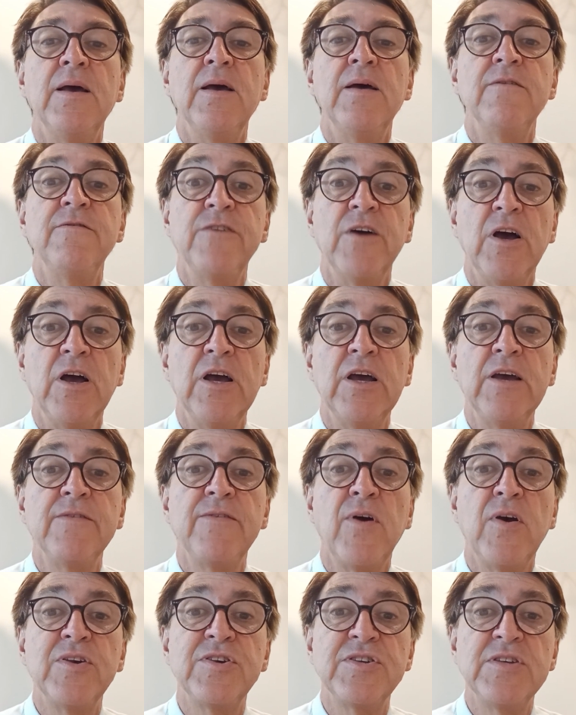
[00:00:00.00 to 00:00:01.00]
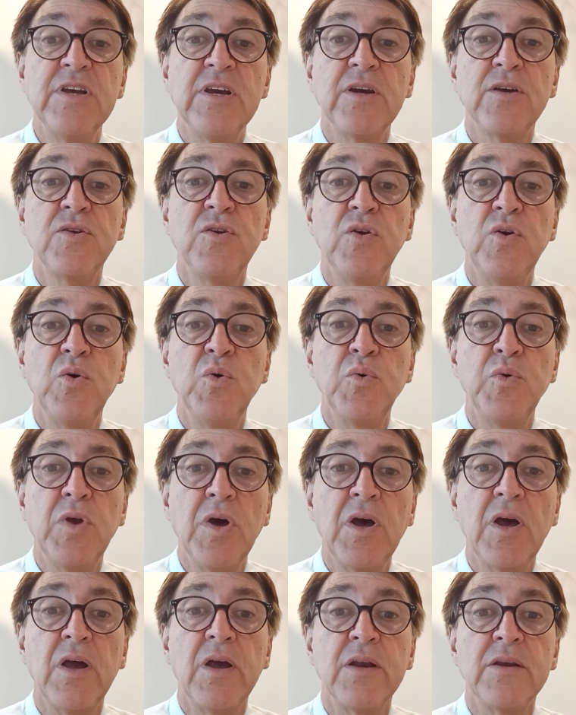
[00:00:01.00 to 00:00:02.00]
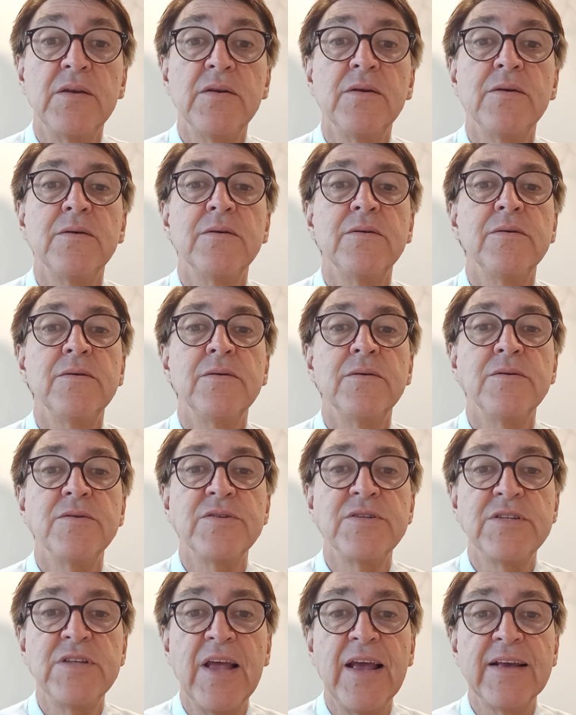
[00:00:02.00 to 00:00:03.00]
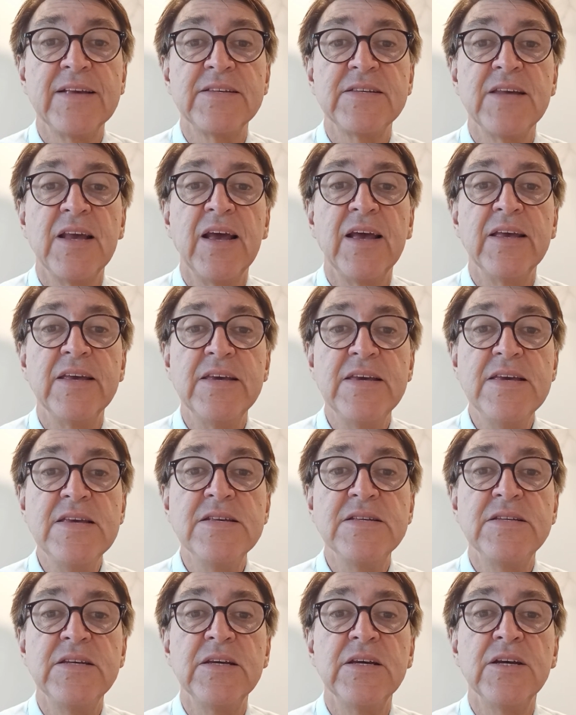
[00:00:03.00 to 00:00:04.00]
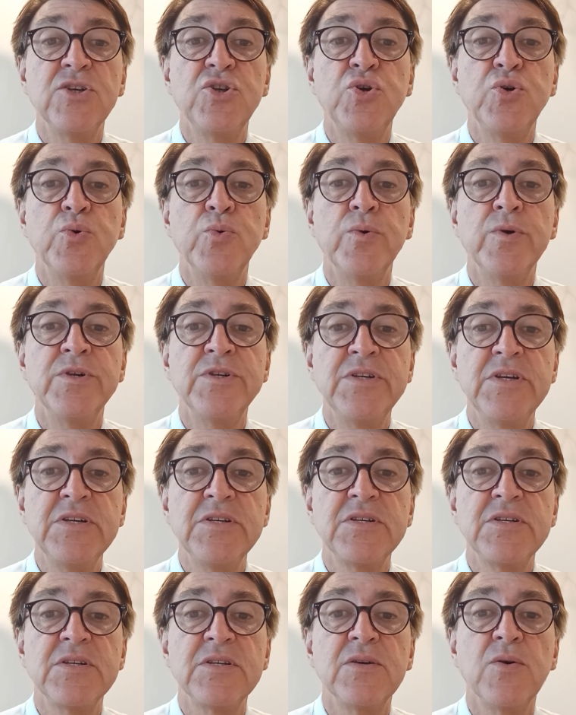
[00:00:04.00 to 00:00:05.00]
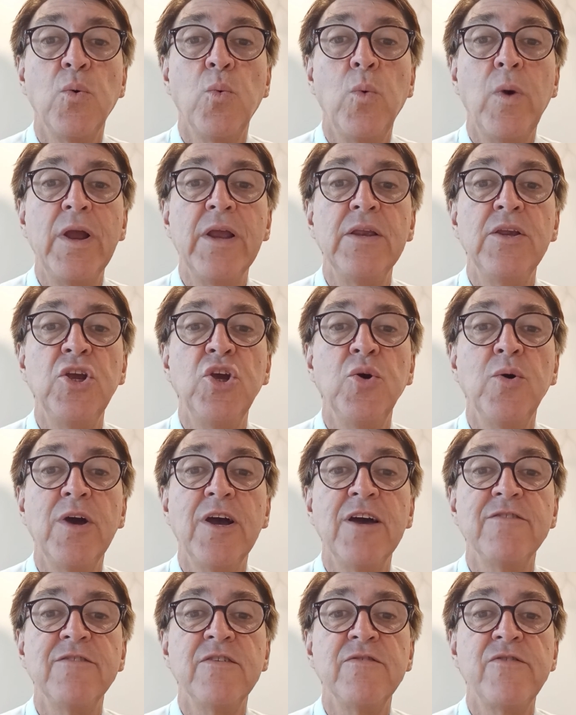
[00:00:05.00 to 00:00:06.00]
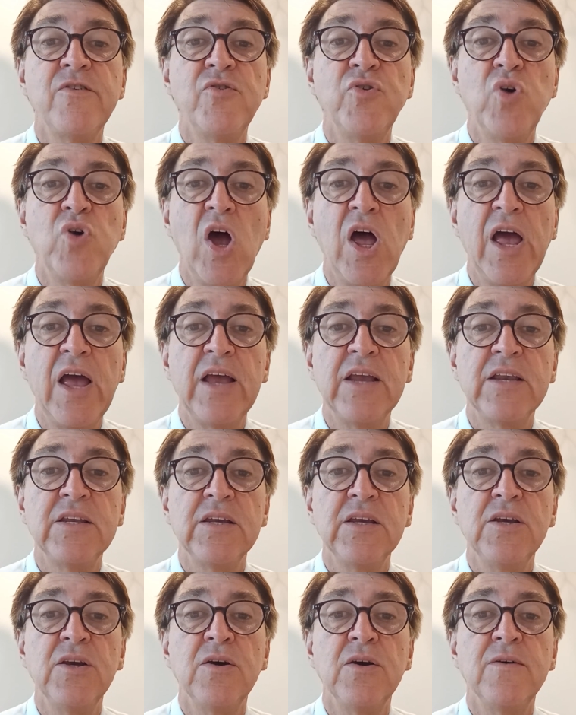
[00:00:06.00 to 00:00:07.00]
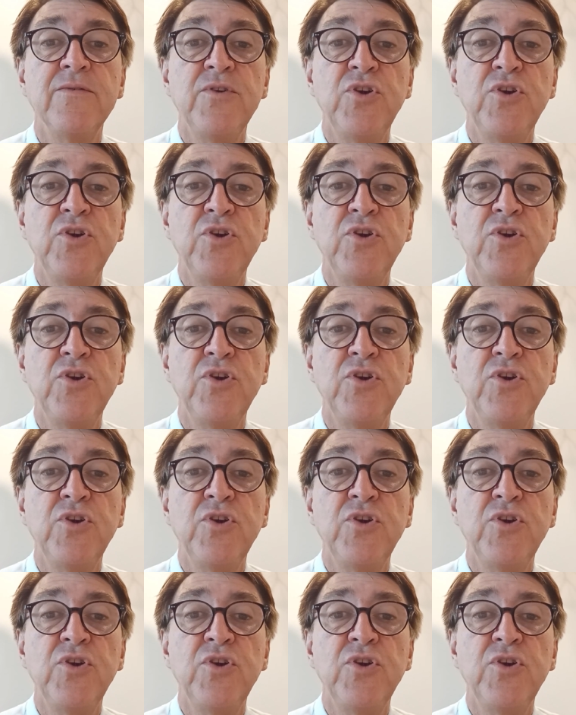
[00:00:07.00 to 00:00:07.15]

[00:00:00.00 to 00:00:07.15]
5. Stick to your diet. Snacks are easier to resist when you have a variety of